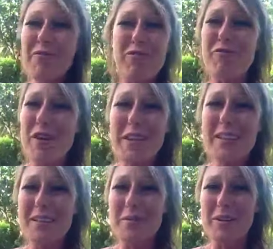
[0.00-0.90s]

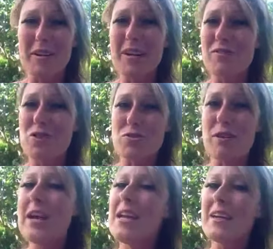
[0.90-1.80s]
fulfilling them, that are kind of
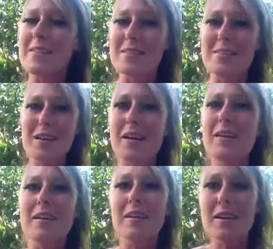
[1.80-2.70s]
draining and
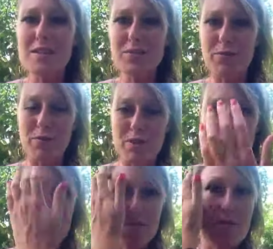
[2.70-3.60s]
sucking the life
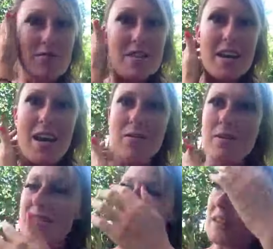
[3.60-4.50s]
force out of them every day.
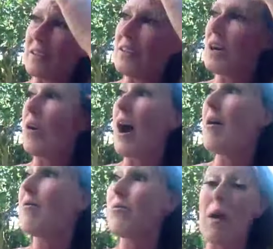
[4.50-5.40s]
When they're thinking, you know,
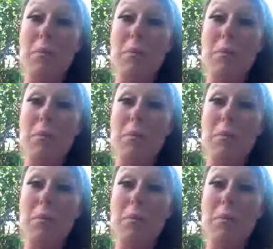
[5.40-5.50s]
I'm